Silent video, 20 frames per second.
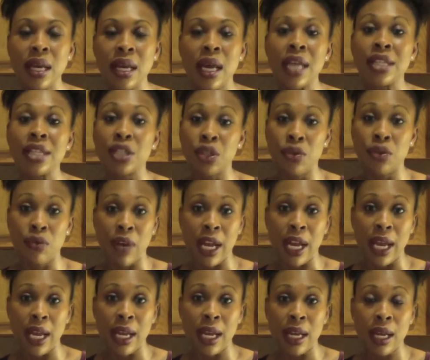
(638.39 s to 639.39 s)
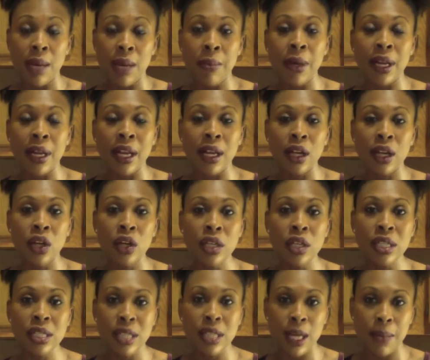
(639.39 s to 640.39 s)
It's a grain, but it
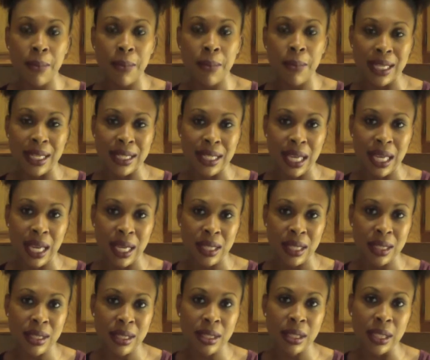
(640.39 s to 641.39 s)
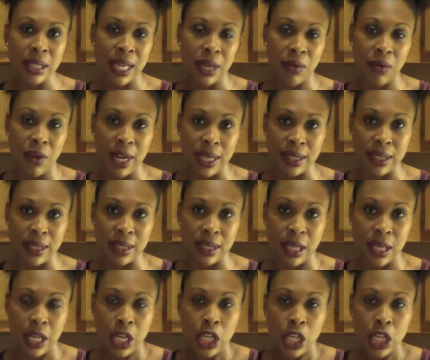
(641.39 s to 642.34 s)
cooks up and it tastes like rice.